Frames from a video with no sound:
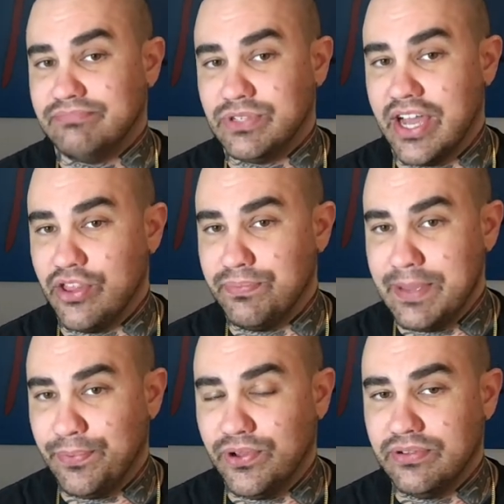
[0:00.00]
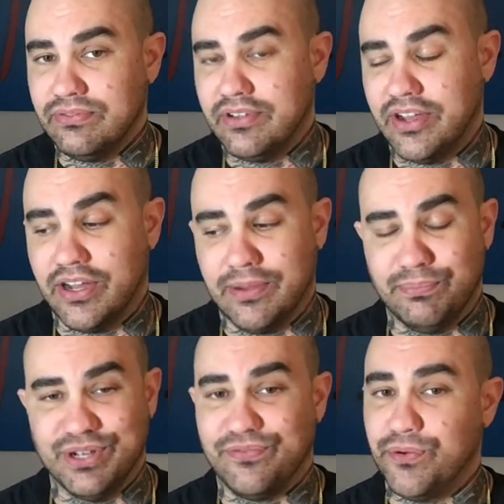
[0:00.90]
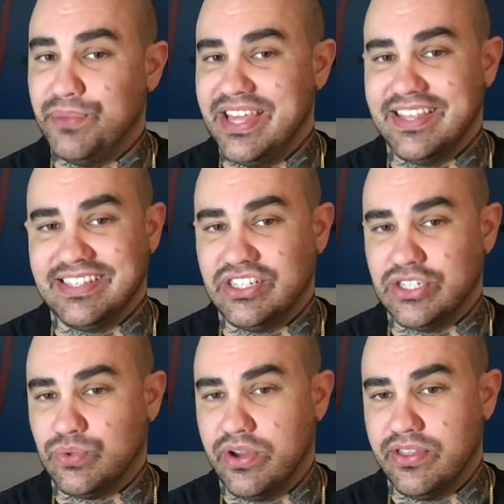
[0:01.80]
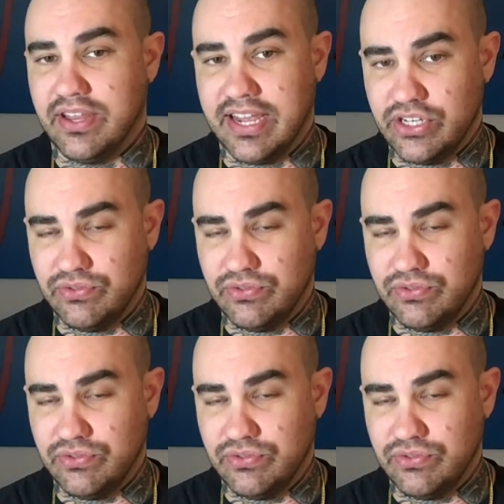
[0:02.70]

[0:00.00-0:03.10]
to other people. But for me, this is just one that I do